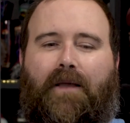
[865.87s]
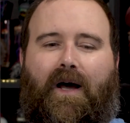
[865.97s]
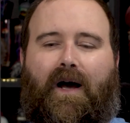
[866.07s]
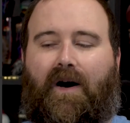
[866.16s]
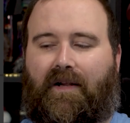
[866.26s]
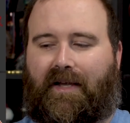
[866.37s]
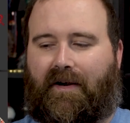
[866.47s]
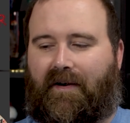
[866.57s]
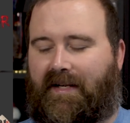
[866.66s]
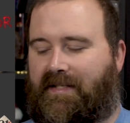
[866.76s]
on the
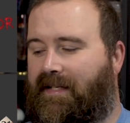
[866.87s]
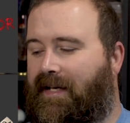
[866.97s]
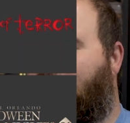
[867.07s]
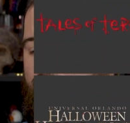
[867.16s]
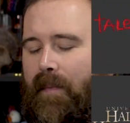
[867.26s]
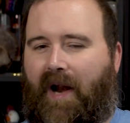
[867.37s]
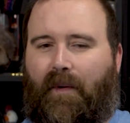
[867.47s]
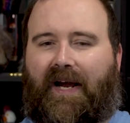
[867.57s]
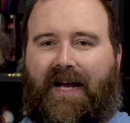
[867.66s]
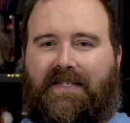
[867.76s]
internet. But
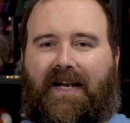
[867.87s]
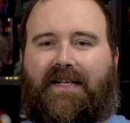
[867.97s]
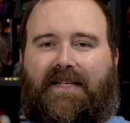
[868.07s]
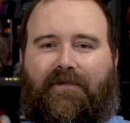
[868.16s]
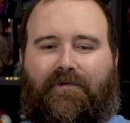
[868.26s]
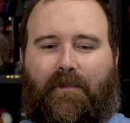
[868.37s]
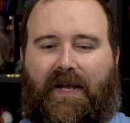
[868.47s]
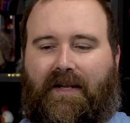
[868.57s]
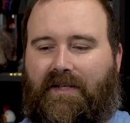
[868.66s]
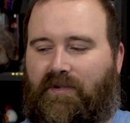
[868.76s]
anyway, guys, that is it for
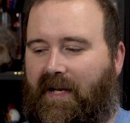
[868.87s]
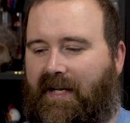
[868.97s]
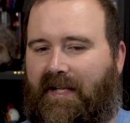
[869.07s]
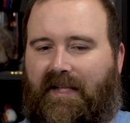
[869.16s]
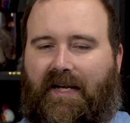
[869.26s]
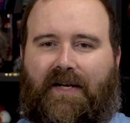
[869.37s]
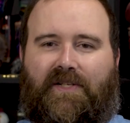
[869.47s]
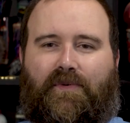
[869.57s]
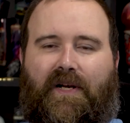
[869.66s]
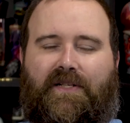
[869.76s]
me this week. I think I
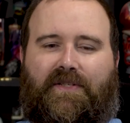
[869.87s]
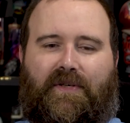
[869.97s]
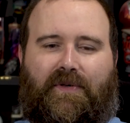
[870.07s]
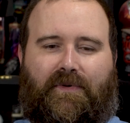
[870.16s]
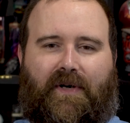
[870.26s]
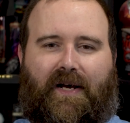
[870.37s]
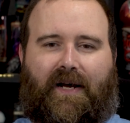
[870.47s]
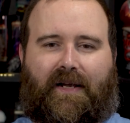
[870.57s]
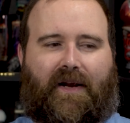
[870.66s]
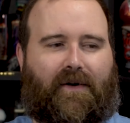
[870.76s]
just wanted
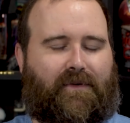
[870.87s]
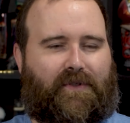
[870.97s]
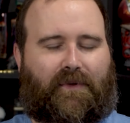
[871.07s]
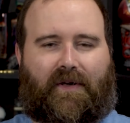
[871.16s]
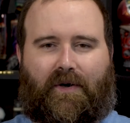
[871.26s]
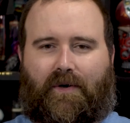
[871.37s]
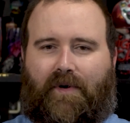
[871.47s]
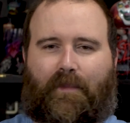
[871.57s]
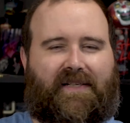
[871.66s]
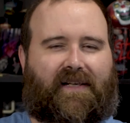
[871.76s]
to do the whole
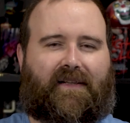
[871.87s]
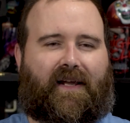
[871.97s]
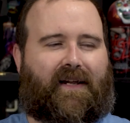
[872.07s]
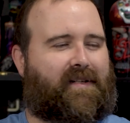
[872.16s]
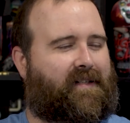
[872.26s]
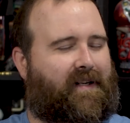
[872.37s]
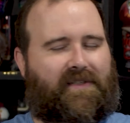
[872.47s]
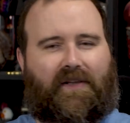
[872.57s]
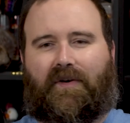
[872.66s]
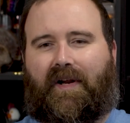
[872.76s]
reminiscing thing because it
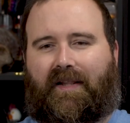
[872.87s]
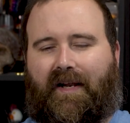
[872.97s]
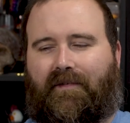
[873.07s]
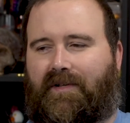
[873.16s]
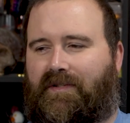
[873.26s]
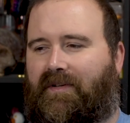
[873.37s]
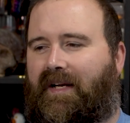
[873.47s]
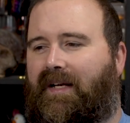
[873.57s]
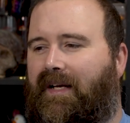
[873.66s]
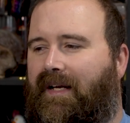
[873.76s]
is the 30th
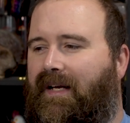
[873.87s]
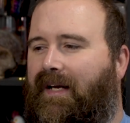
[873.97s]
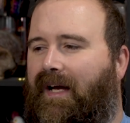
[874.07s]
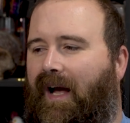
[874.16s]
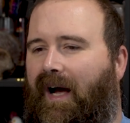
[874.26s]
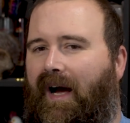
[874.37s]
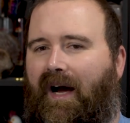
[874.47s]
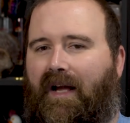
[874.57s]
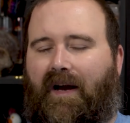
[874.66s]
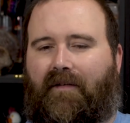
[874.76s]
anniversary
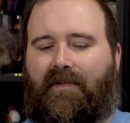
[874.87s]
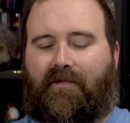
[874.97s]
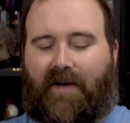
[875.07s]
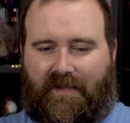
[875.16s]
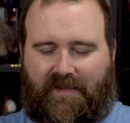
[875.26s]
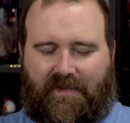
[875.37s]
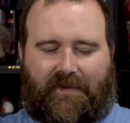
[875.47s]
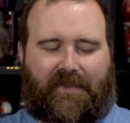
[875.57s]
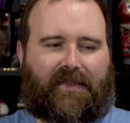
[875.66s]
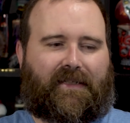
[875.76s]
of the event.
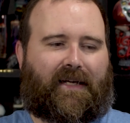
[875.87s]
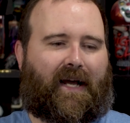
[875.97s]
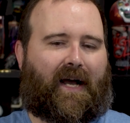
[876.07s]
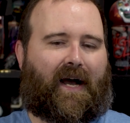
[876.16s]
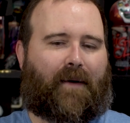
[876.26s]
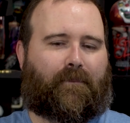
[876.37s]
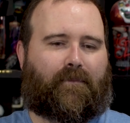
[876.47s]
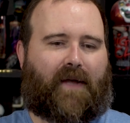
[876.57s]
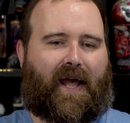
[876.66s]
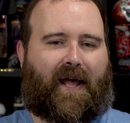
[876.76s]

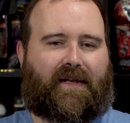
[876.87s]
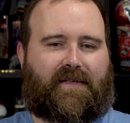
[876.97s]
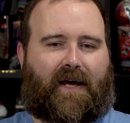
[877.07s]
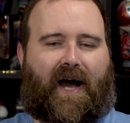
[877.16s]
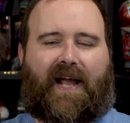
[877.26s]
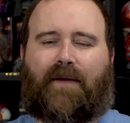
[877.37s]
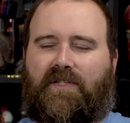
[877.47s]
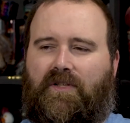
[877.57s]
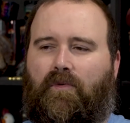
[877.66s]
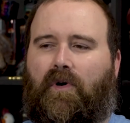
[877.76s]
And I am
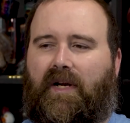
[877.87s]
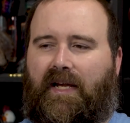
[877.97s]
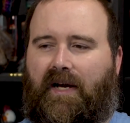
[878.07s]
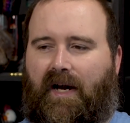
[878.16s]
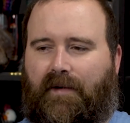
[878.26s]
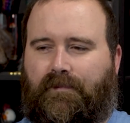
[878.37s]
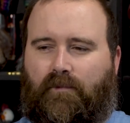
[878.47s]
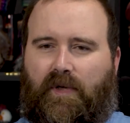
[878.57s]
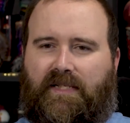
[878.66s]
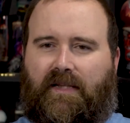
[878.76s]
still working on,
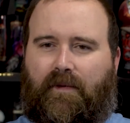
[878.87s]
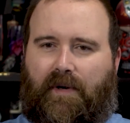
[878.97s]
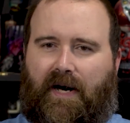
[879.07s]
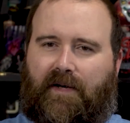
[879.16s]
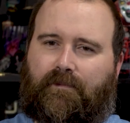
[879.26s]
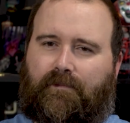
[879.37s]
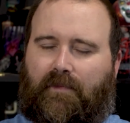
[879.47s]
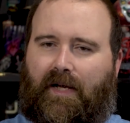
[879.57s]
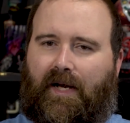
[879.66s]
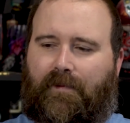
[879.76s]
we did the
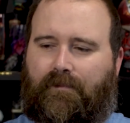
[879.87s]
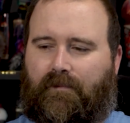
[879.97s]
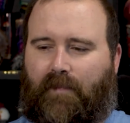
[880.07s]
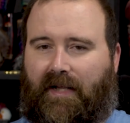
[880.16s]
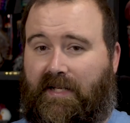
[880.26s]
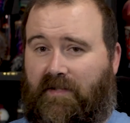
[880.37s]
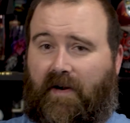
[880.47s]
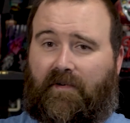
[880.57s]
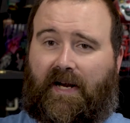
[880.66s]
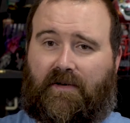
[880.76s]
bottom, my least
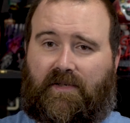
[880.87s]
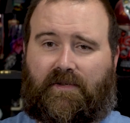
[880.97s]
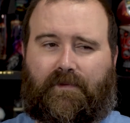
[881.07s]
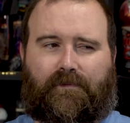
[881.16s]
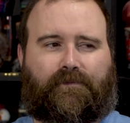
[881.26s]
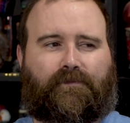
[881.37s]
favorite houses.